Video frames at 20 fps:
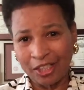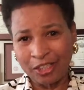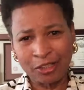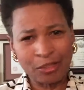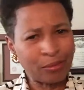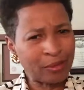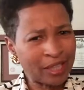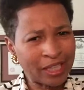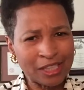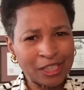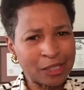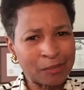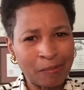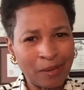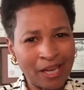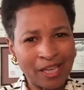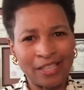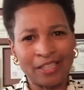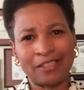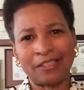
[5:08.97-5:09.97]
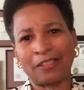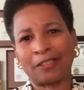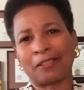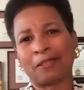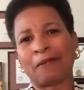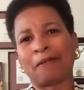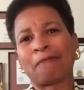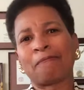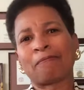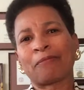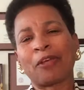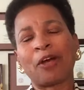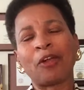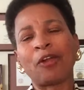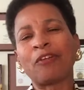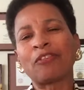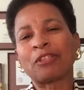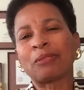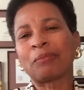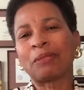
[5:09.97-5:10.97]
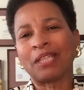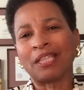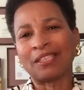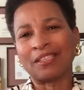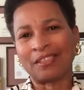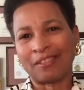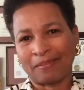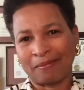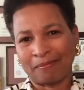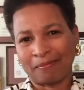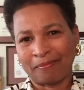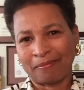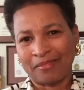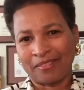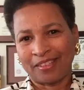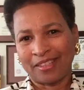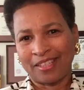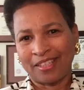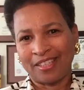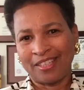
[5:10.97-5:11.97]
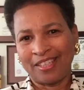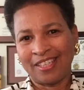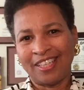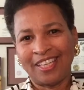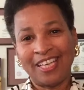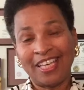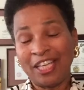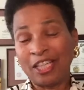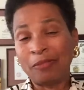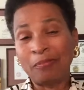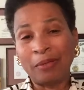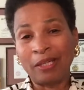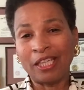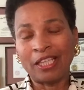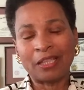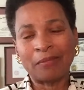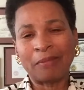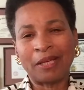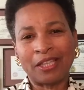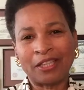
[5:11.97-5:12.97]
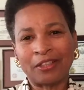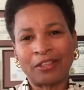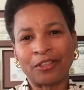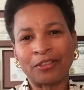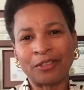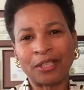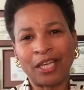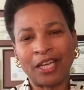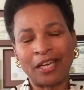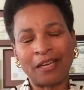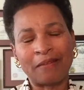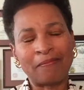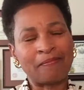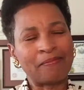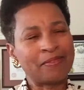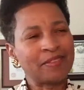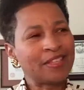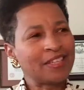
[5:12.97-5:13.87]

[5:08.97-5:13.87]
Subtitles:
He's doing it in spades all over the place. He's beating them at their own game.